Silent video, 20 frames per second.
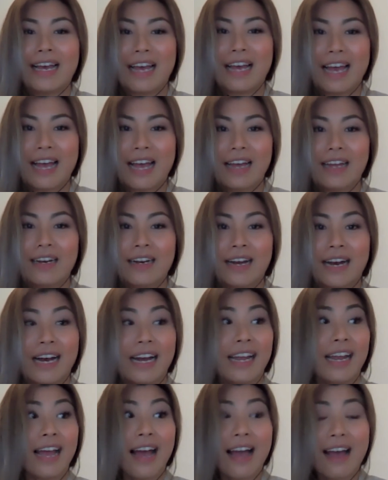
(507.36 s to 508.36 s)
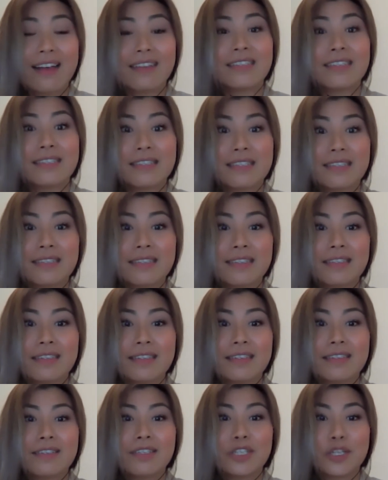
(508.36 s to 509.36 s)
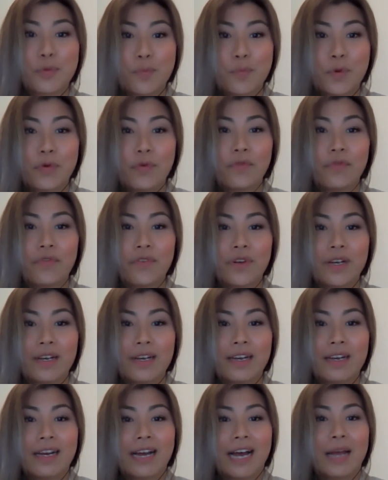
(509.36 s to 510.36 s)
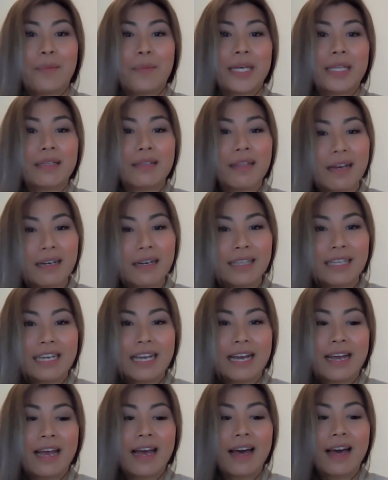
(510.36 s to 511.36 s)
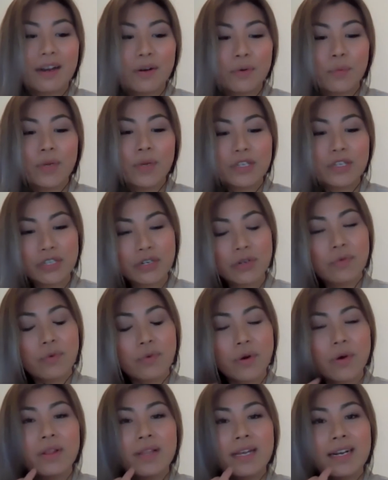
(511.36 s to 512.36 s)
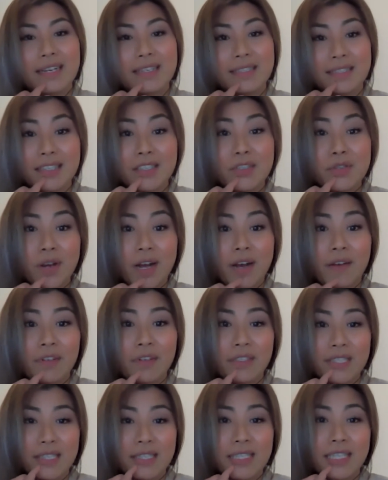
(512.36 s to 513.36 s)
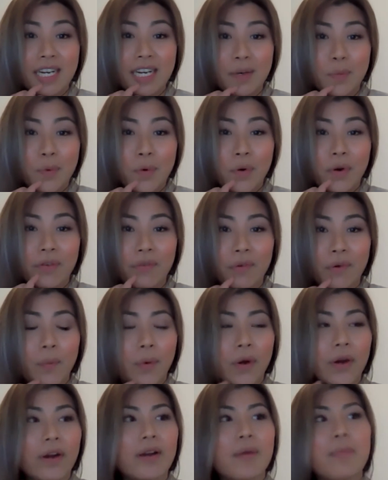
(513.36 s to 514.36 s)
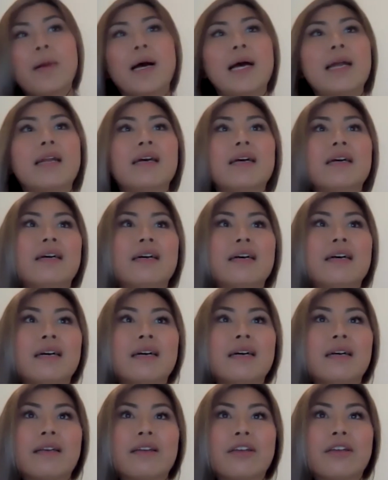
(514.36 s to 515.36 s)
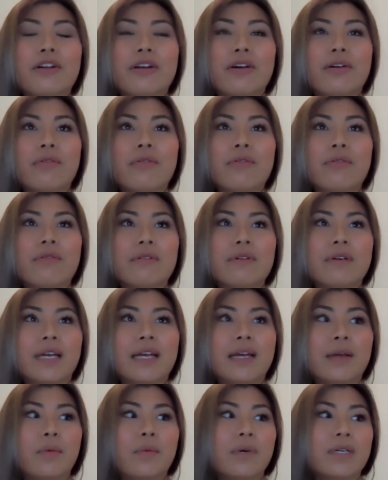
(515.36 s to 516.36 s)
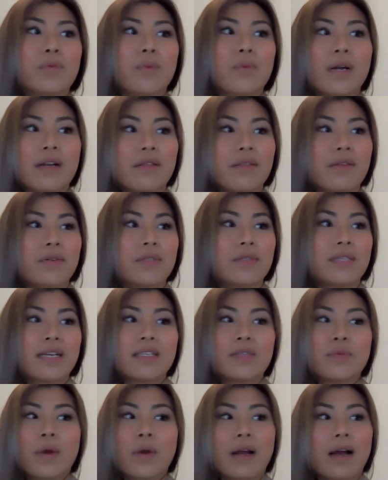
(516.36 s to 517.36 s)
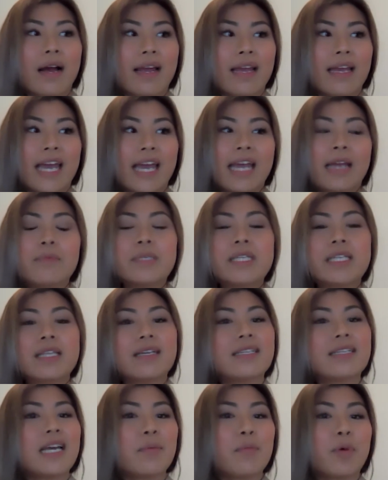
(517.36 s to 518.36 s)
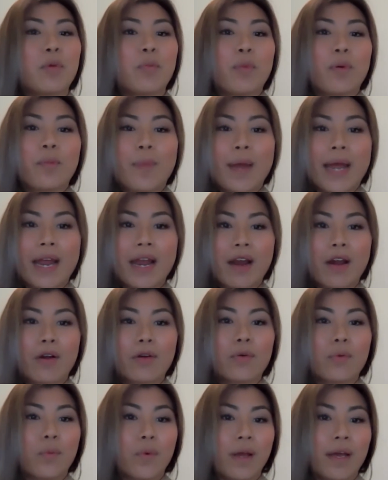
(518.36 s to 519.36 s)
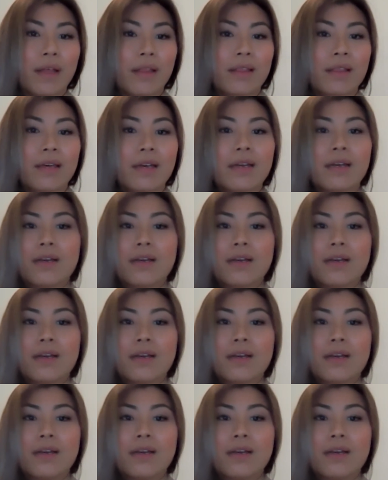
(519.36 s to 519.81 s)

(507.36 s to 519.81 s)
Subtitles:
and I asked to move. Luckily I had a regional role and I did travel to Singapore for work, but, it was one of those things where I came to the table prepared with,